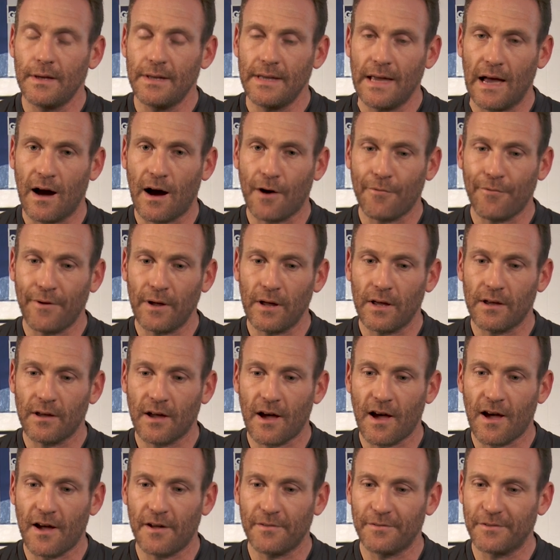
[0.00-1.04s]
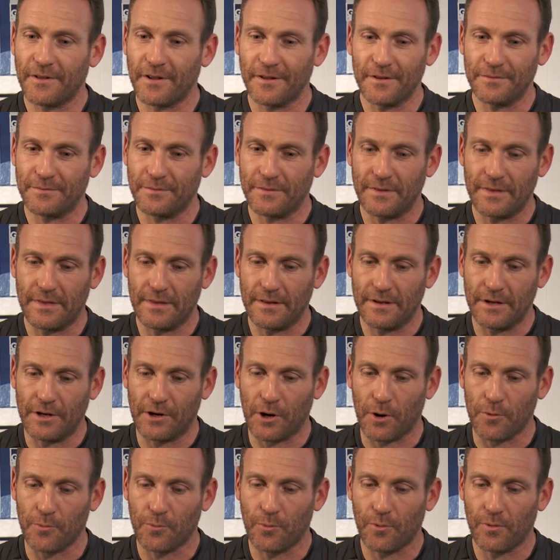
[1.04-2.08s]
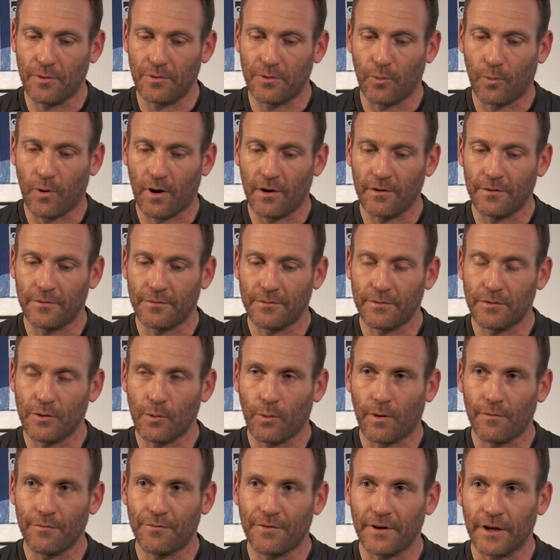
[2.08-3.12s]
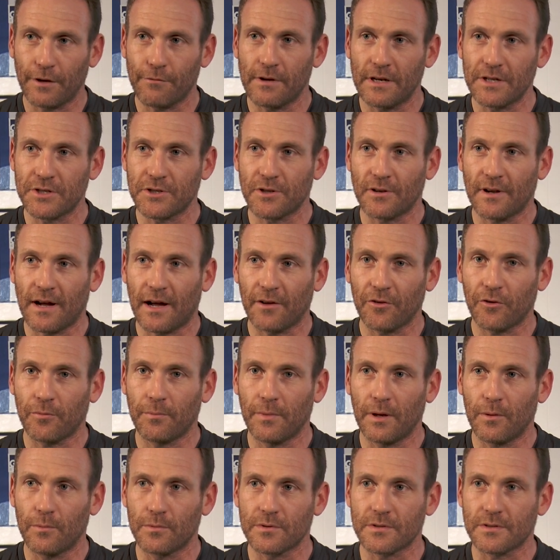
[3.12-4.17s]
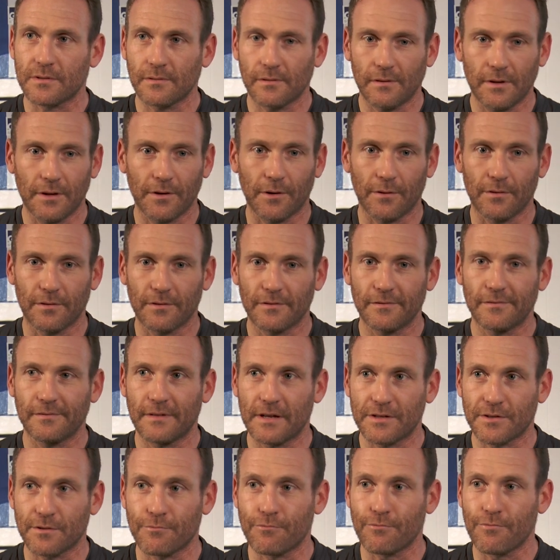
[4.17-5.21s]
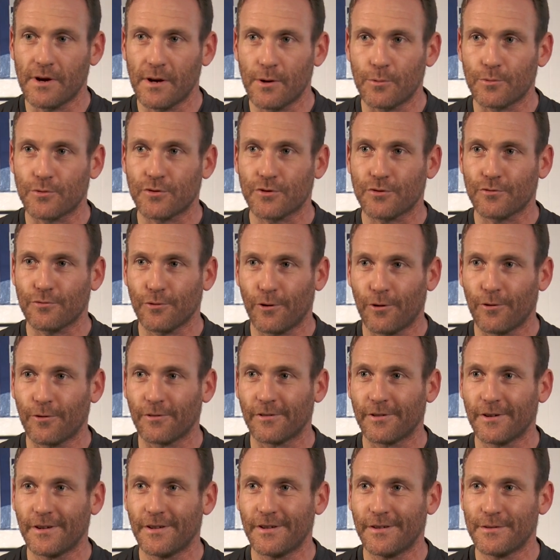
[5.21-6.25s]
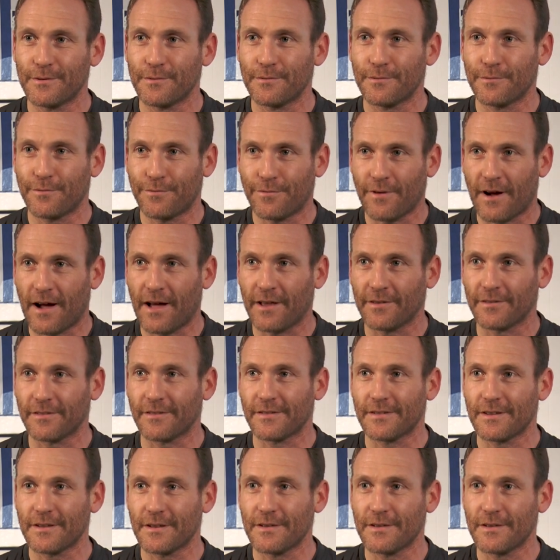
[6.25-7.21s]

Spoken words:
Yeah, I think the one thing that really stood out to me was, you know, there's a real strong fan